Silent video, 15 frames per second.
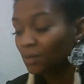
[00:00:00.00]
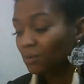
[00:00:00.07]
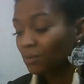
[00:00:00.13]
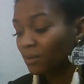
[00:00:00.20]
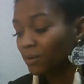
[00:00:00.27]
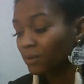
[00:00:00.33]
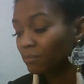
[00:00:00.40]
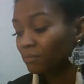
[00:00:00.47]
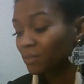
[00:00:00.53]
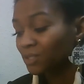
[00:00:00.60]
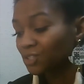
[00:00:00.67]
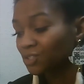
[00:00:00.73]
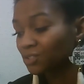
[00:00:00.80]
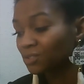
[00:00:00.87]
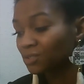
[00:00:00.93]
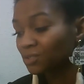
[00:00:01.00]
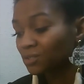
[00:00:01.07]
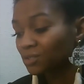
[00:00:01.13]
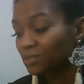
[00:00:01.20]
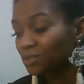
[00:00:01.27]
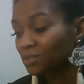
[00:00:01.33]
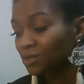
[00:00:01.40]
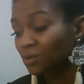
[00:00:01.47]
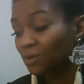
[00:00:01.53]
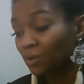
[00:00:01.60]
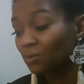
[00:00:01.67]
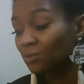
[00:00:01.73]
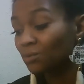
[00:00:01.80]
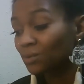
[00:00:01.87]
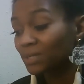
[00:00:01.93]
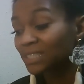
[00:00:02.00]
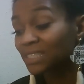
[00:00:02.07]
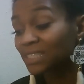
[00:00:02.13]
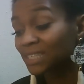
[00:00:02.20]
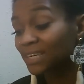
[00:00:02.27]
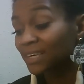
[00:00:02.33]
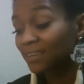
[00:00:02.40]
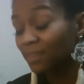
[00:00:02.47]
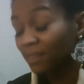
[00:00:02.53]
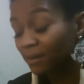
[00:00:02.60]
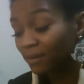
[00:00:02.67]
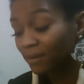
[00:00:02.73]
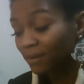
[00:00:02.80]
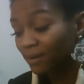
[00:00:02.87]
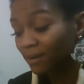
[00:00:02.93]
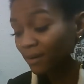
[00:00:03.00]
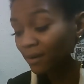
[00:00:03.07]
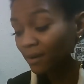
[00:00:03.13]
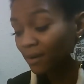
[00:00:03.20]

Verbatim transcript: Right? But your the goal is to get there